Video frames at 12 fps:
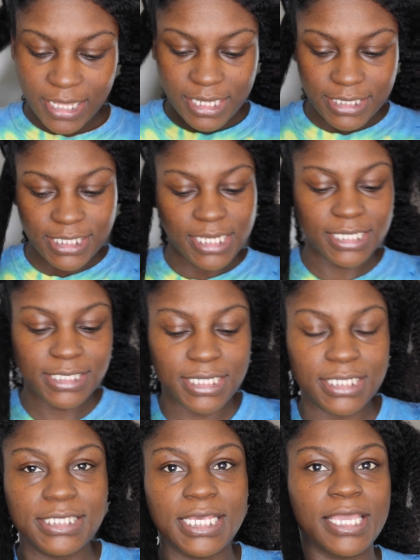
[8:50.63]
Let's get into
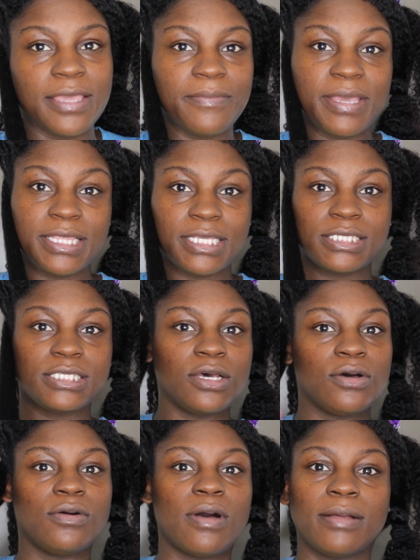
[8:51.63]
the second method.
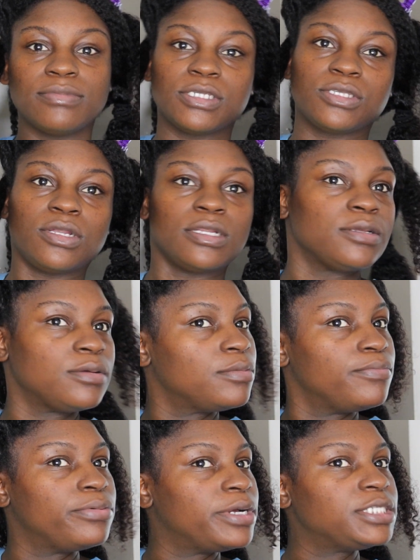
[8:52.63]
So I'm just gonna
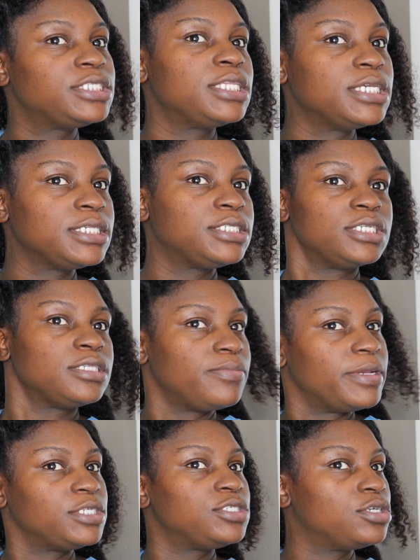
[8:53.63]
brush this, just
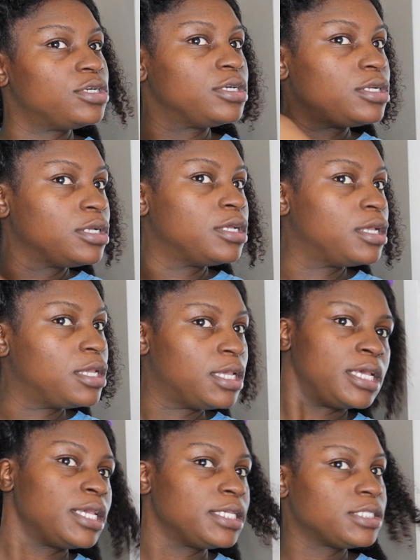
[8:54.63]
make sure
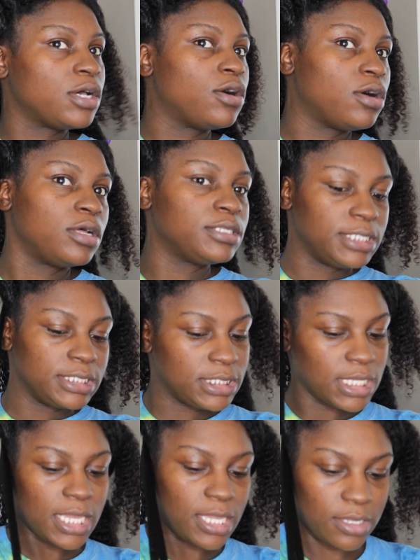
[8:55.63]
it's all
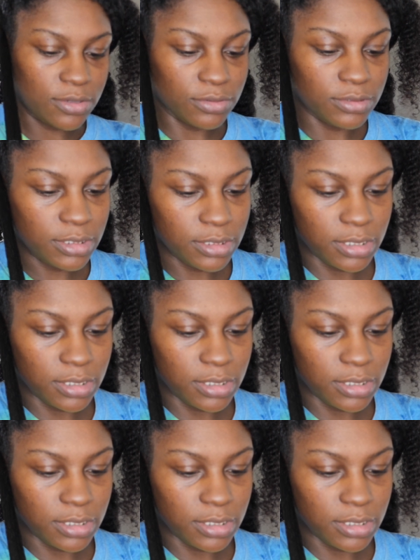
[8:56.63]
detangled.